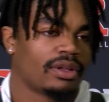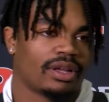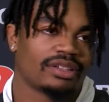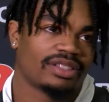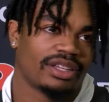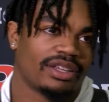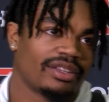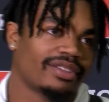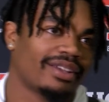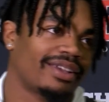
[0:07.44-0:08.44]
I say
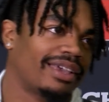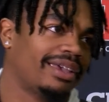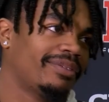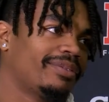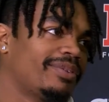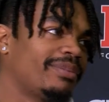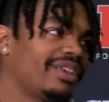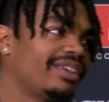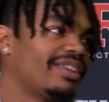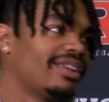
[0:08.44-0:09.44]
it's like a game for
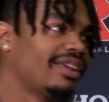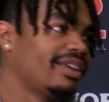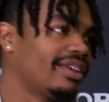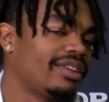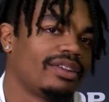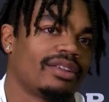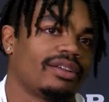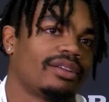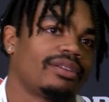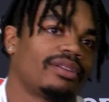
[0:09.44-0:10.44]
me in my head,
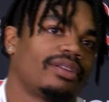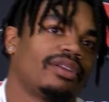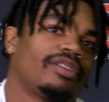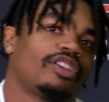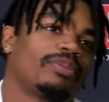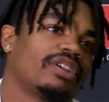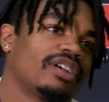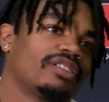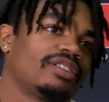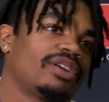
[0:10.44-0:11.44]
and just
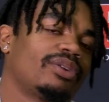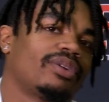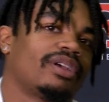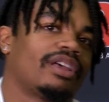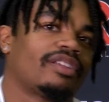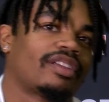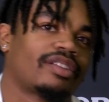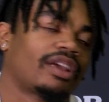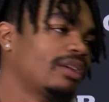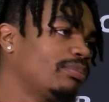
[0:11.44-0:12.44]
because, you know, as I
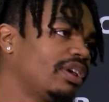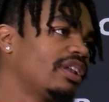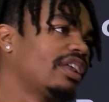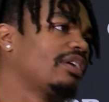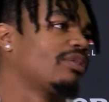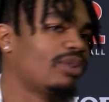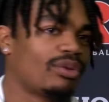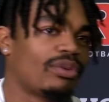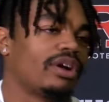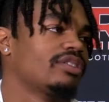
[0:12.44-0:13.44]
like competing, like
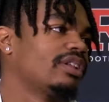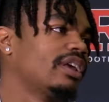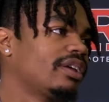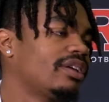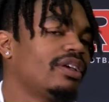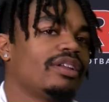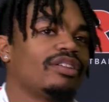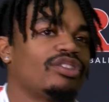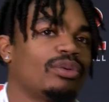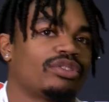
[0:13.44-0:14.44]
running routes, I like
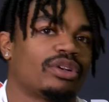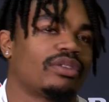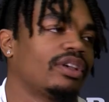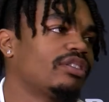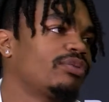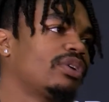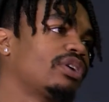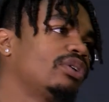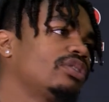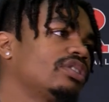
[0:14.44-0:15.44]
just doing certain things in front of
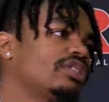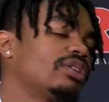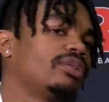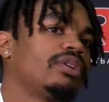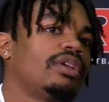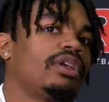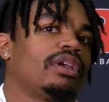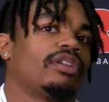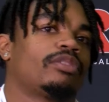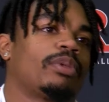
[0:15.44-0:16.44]
coaches. So
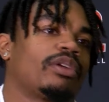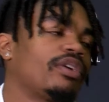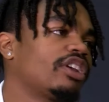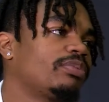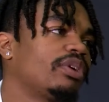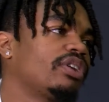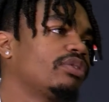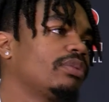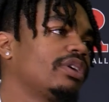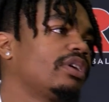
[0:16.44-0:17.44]
it's just been a great experience
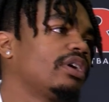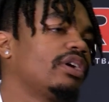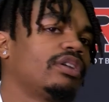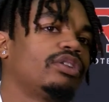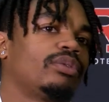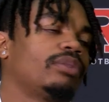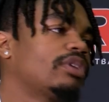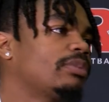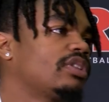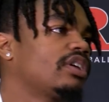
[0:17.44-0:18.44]
for me doing them
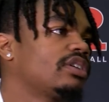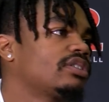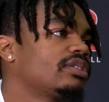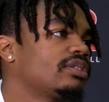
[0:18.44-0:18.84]
type of things.